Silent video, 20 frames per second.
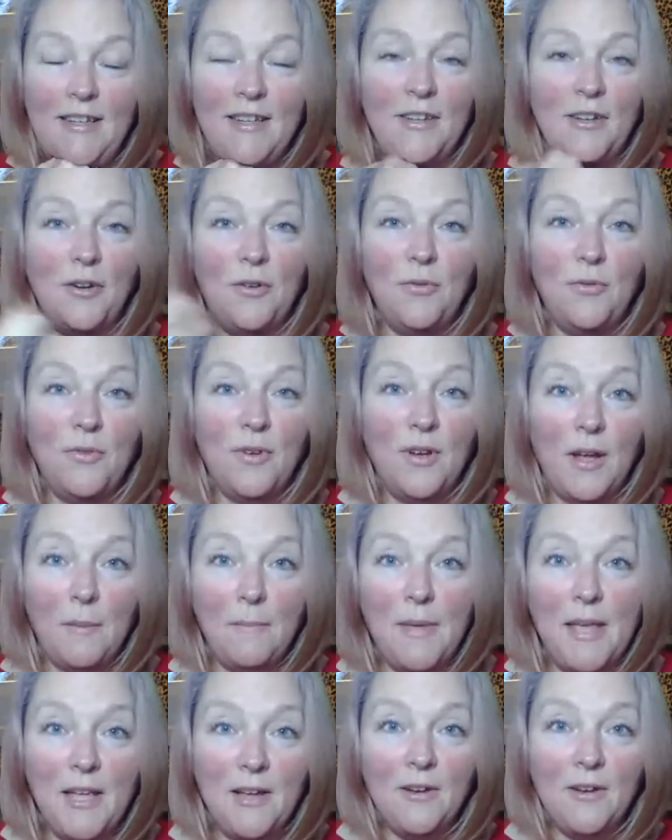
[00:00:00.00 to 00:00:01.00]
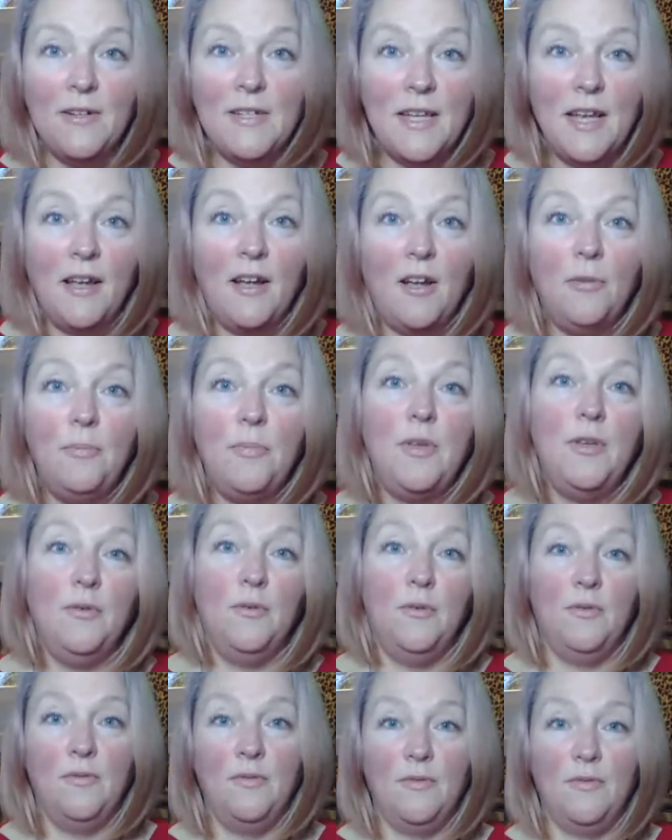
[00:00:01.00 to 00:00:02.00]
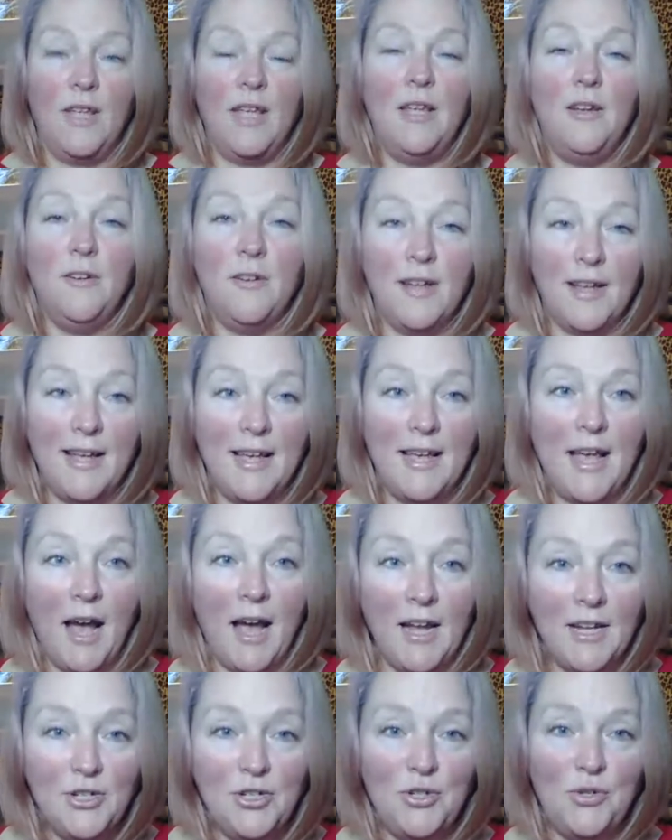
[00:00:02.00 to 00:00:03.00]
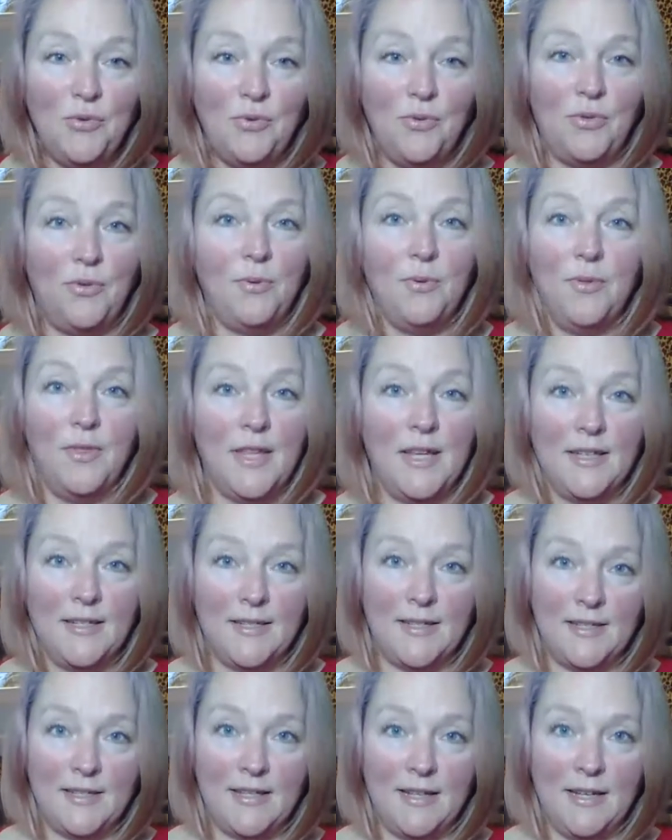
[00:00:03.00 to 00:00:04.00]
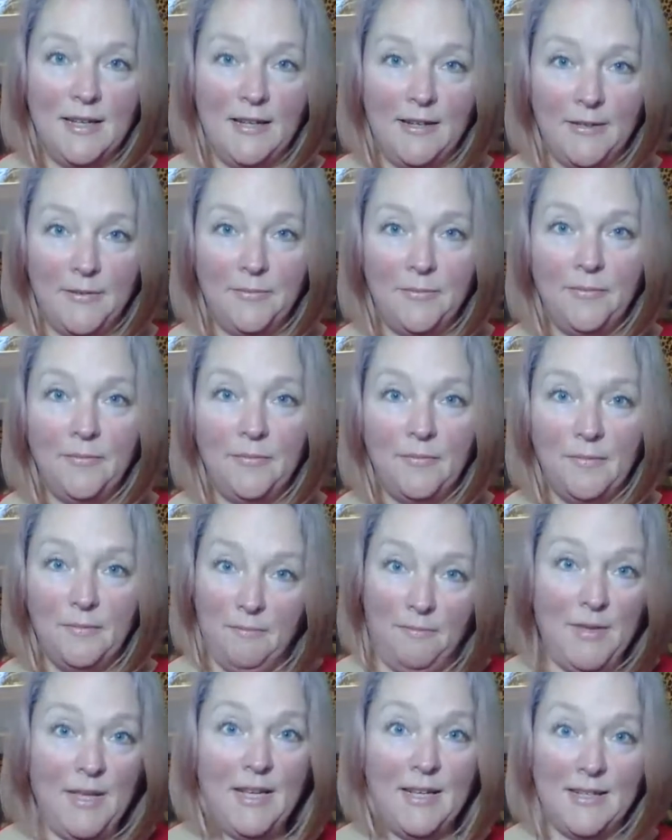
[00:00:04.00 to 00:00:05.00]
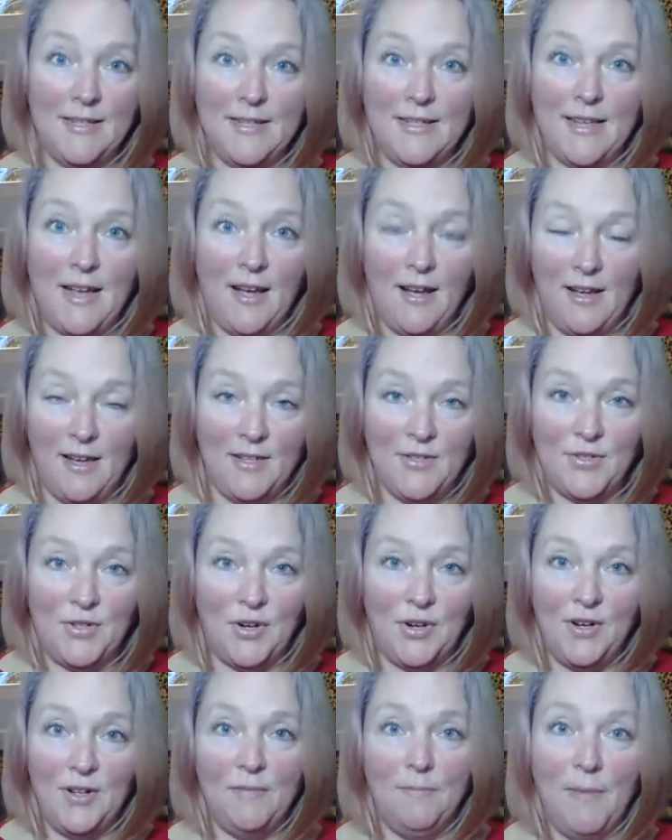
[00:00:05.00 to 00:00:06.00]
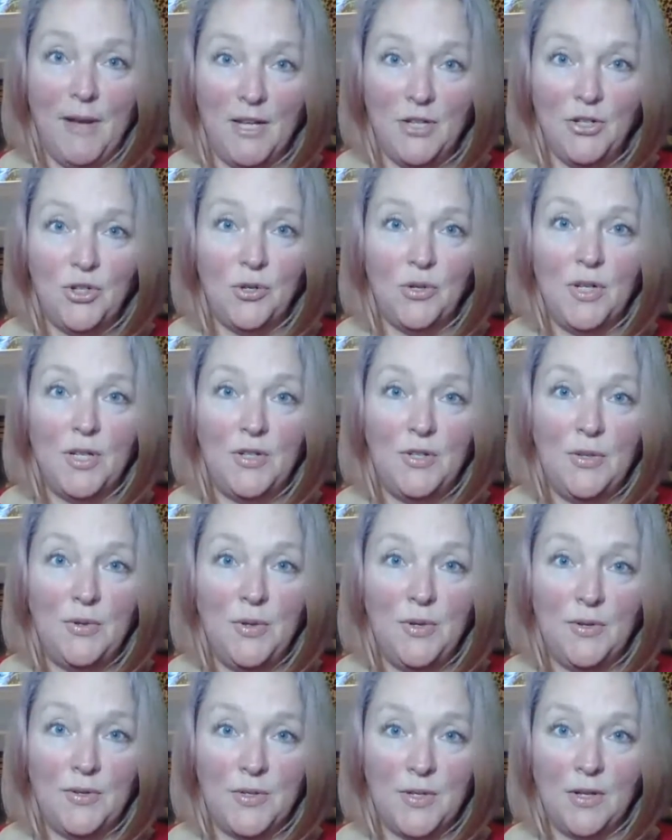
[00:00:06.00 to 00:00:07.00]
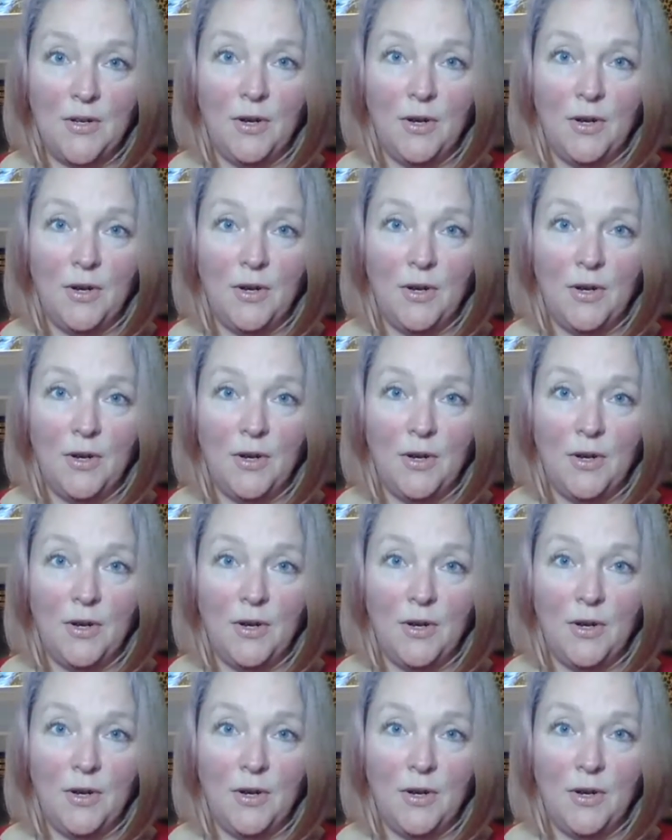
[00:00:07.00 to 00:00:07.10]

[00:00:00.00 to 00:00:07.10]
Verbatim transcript: you know, I'm here to help you, I'm here to guide you through this um, because I started my journey two years